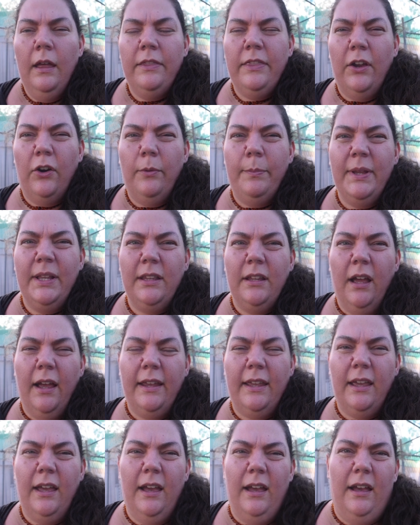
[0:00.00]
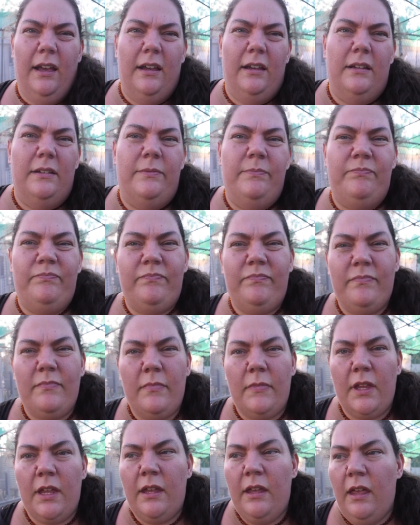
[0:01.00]
They're a bit like
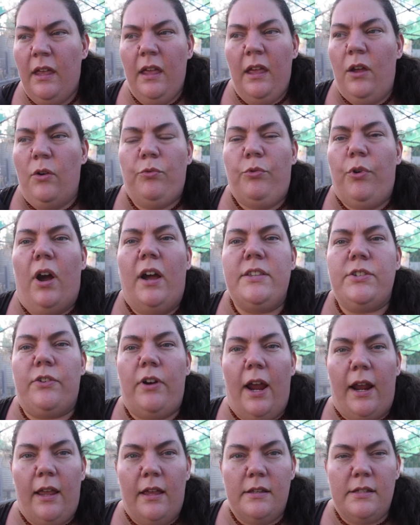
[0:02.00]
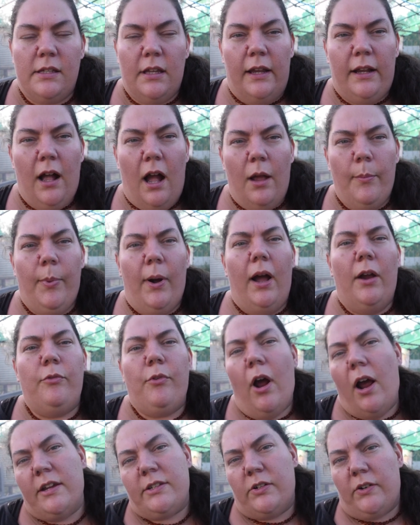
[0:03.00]
rice crackers. Like, I buy
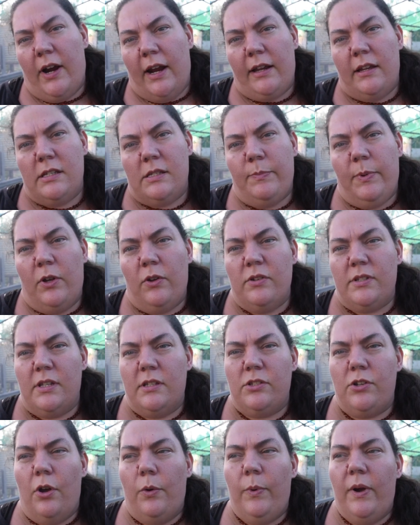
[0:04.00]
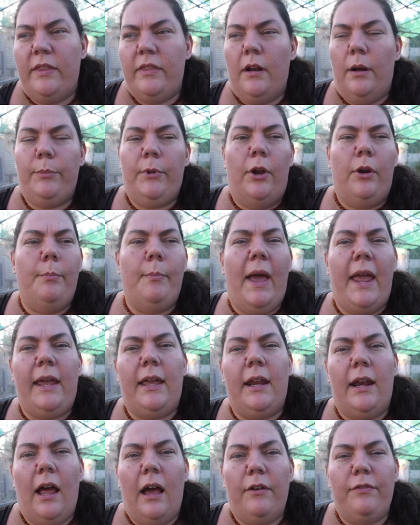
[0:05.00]
rice crackers because there's no way that I'm going to
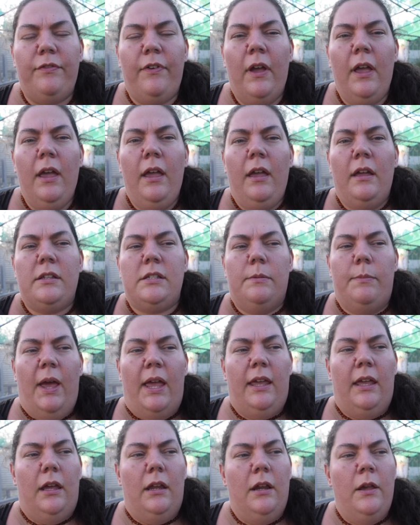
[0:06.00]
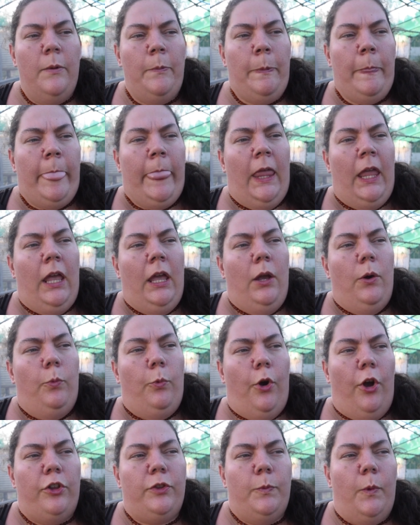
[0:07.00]
make enough to make it
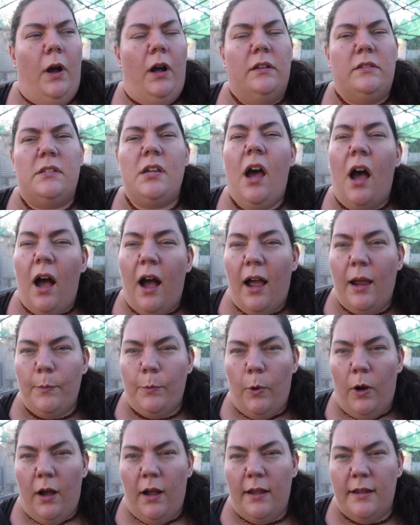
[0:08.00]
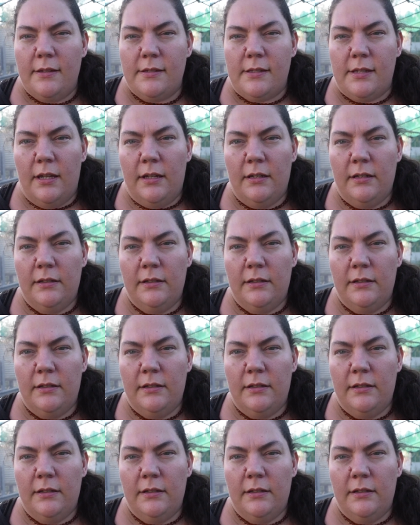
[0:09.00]
worthwhile time-wise